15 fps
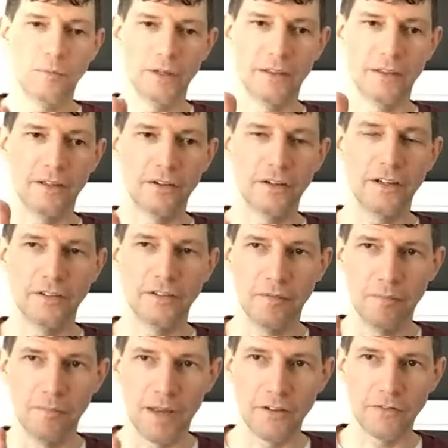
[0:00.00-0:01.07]
But there is
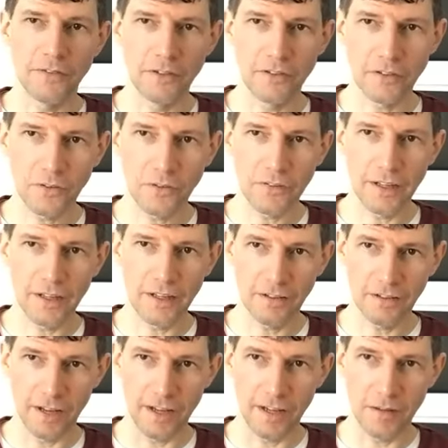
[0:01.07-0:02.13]
a metaphysical thing
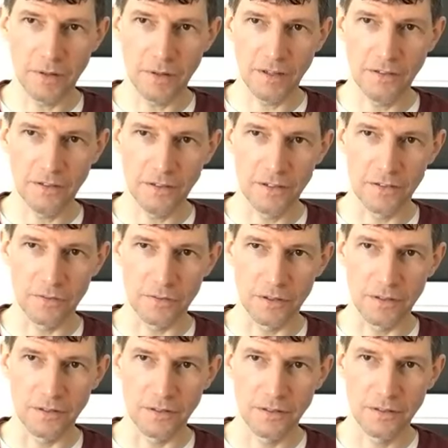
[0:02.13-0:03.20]
that's taking place in
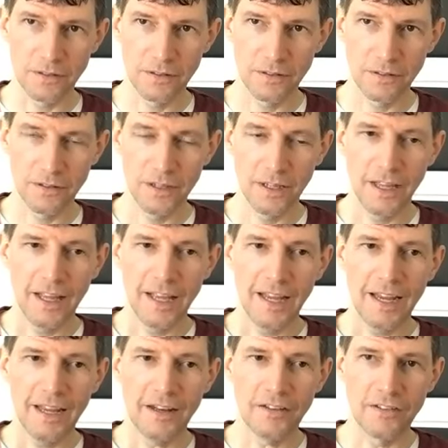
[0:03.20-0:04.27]
Israel.
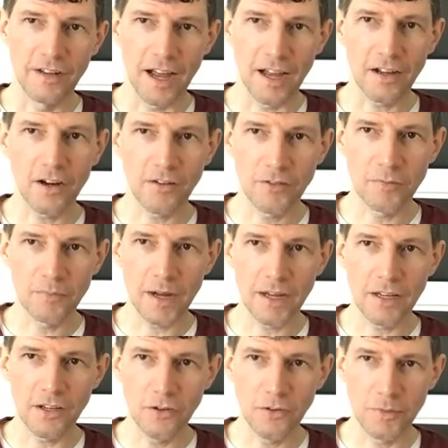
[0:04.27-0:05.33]
It is not governed
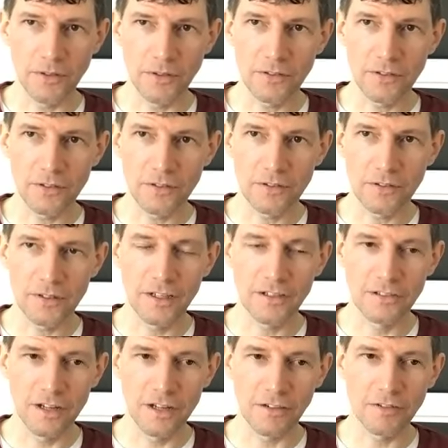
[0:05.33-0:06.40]
by humans
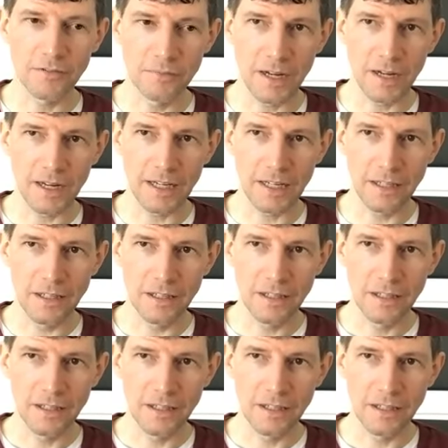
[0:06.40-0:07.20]
is governed by